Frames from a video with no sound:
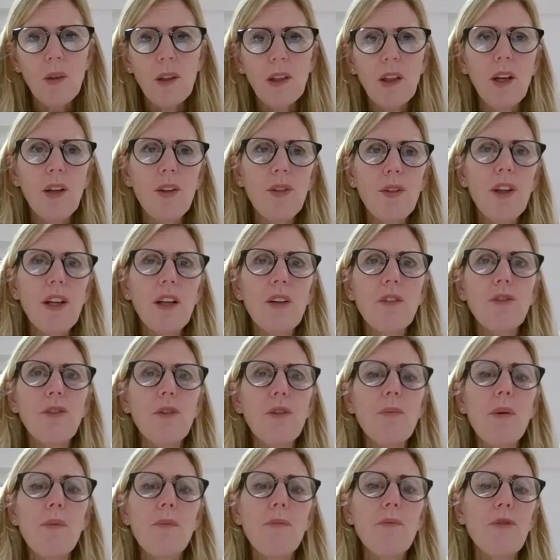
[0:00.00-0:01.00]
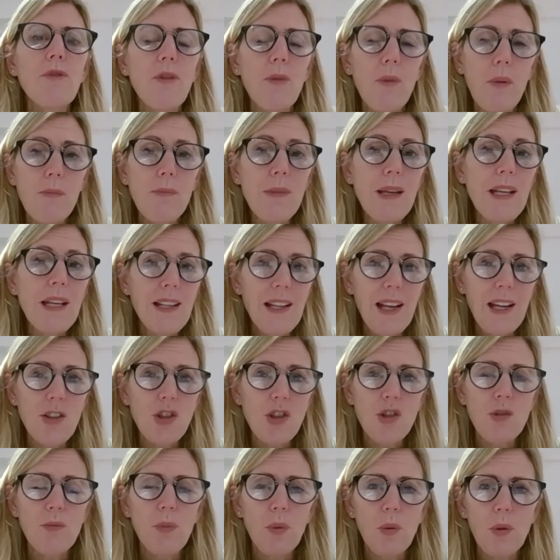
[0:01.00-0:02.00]
And I think from a
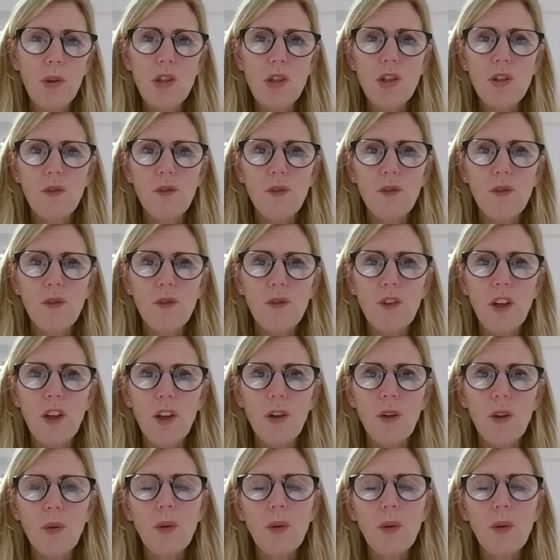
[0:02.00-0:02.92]
mediation point of view,